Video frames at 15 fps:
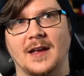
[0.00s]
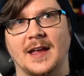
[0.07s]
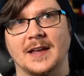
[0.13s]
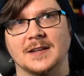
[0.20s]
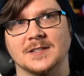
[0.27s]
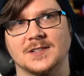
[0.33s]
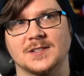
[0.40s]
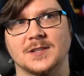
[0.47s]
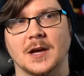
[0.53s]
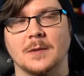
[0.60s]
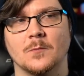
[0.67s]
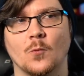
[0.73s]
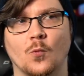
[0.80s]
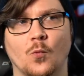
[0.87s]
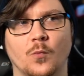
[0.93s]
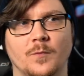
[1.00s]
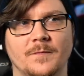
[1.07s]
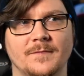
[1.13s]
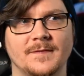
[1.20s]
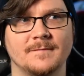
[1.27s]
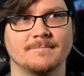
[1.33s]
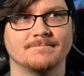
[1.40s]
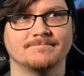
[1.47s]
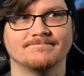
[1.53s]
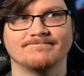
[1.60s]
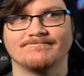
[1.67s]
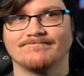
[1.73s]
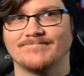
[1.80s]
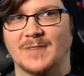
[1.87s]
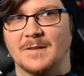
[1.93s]
in some
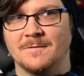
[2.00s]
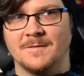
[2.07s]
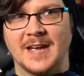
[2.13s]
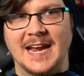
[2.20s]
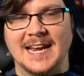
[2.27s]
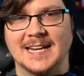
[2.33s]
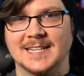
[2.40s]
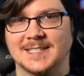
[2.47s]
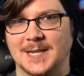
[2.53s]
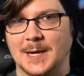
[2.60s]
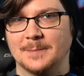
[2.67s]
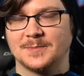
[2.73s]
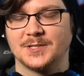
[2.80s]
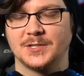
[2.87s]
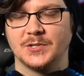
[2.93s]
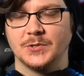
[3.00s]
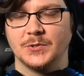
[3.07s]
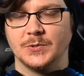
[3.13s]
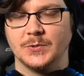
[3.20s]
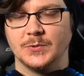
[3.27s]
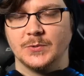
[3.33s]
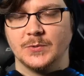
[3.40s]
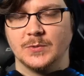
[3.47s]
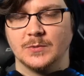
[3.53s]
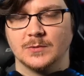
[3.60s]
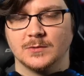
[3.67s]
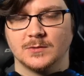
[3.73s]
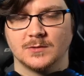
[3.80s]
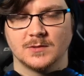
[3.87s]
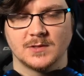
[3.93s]
vain attempt to
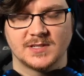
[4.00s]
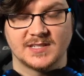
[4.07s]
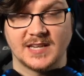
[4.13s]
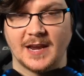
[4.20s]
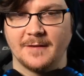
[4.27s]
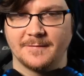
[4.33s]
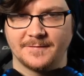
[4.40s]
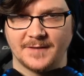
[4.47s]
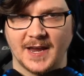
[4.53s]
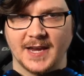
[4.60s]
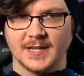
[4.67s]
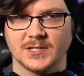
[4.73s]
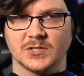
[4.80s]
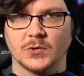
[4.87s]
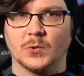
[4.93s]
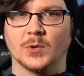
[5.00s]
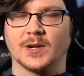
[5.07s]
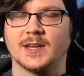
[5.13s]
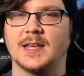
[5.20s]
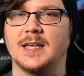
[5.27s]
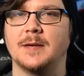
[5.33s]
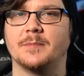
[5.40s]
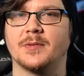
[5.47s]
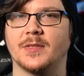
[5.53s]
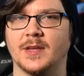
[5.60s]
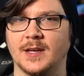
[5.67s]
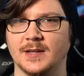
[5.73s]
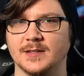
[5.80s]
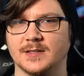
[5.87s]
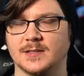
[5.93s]
save face or keep
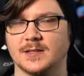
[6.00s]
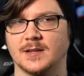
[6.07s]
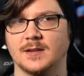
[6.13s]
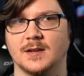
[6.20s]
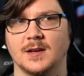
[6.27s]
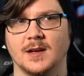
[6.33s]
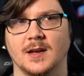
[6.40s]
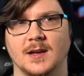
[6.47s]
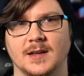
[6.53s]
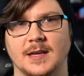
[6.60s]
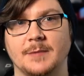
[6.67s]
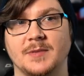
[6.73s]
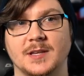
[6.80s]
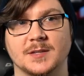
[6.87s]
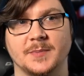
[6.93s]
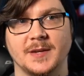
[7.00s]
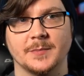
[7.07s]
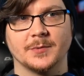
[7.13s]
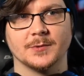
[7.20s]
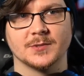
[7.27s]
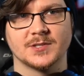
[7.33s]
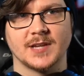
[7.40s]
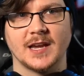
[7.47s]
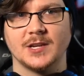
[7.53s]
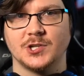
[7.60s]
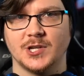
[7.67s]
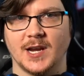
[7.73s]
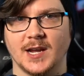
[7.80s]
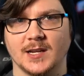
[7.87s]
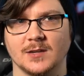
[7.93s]
these people
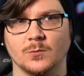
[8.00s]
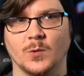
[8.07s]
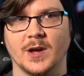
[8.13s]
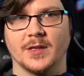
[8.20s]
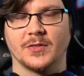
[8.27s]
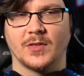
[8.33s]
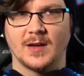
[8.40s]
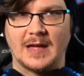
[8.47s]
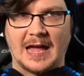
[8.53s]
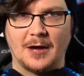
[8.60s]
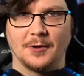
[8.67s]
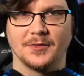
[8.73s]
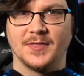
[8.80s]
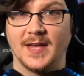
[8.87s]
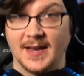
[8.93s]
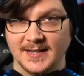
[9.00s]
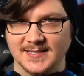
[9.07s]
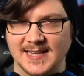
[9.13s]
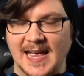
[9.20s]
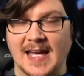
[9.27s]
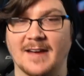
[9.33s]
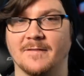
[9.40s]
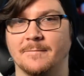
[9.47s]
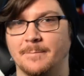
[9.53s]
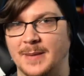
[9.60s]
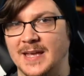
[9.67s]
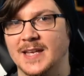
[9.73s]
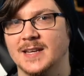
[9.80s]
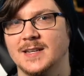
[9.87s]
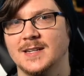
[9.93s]
satiated with how things have
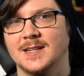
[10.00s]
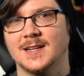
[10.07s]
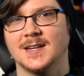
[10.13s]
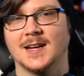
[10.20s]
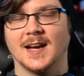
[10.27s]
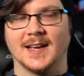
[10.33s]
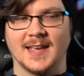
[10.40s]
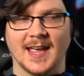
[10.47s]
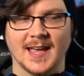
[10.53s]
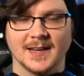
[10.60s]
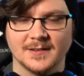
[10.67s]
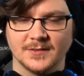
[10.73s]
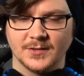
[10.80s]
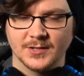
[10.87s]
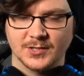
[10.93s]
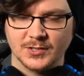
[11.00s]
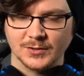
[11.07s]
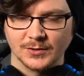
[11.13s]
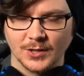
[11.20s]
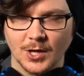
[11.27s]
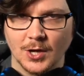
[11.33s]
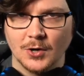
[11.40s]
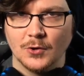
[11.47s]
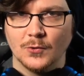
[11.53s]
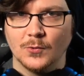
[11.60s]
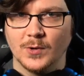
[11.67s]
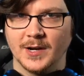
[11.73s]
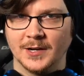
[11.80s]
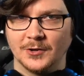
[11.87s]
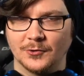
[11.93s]
been. Again, the
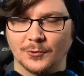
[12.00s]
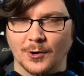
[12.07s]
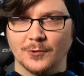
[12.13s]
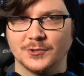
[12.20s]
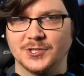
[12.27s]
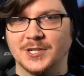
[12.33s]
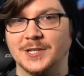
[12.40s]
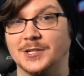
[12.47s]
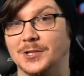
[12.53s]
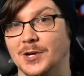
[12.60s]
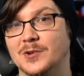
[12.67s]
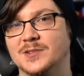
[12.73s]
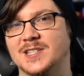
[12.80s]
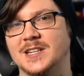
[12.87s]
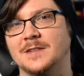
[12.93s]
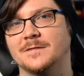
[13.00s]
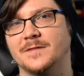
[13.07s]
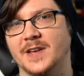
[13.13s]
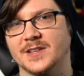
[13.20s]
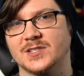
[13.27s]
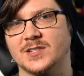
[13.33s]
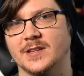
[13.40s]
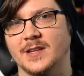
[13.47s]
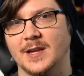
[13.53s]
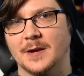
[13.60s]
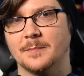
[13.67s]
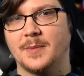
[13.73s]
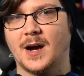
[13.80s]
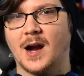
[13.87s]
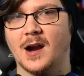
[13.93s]
slow, encroaching, closing fist of the
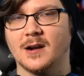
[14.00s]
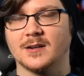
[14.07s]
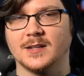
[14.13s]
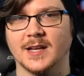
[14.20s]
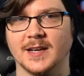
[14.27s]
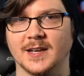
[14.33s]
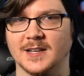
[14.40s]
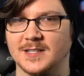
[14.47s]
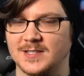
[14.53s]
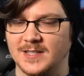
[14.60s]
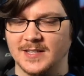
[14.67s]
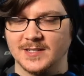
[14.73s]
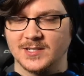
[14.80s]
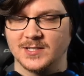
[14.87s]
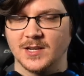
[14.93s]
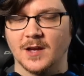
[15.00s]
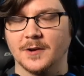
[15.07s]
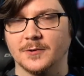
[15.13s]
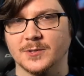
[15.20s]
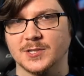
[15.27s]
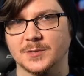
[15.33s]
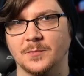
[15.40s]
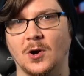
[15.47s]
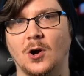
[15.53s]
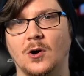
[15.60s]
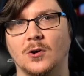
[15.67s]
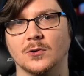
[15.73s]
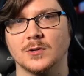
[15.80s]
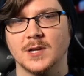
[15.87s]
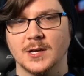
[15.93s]
Empire, like it's these subtle,
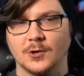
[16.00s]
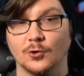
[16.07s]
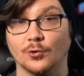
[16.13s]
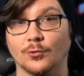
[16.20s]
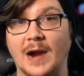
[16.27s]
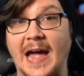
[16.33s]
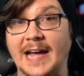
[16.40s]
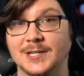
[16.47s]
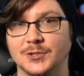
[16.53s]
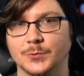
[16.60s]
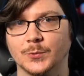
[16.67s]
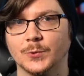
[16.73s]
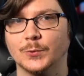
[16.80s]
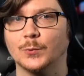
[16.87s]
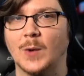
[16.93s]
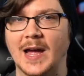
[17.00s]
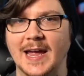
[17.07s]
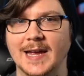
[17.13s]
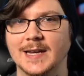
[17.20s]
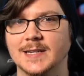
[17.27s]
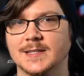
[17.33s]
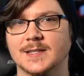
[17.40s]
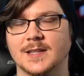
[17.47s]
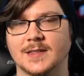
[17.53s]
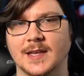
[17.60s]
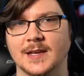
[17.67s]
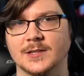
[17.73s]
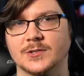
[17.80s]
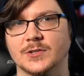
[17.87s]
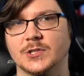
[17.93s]
small, gradual ways that
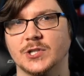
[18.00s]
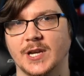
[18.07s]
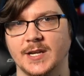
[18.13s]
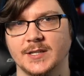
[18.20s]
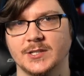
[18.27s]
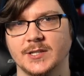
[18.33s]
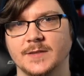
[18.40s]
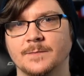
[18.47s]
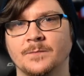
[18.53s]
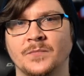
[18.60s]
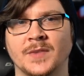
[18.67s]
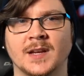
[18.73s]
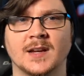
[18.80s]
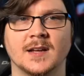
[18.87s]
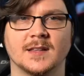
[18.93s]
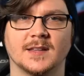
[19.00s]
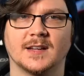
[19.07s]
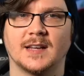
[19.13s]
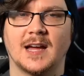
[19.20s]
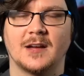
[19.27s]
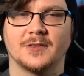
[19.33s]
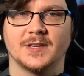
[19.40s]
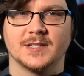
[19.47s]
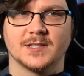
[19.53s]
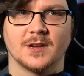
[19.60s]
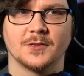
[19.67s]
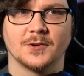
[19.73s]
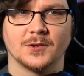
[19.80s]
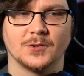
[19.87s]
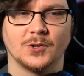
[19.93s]
things are changing that allow these
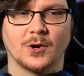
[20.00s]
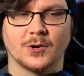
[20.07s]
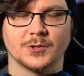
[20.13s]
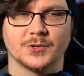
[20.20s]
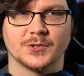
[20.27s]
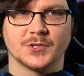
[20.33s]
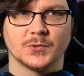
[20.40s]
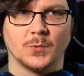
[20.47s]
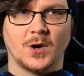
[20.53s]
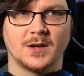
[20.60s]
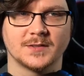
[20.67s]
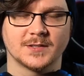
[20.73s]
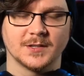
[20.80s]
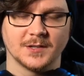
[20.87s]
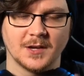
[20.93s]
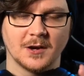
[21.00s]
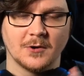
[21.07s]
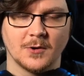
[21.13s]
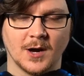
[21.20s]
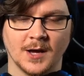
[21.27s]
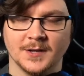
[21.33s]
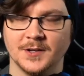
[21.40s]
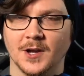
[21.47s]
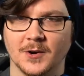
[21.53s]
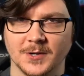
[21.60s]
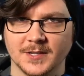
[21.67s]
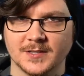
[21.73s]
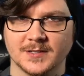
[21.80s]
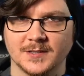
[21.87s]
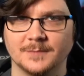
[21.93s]
other larger swaths to go
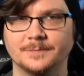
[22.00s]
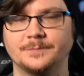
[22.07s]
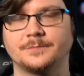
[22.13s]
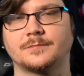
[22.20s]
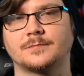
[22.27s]
unnoticed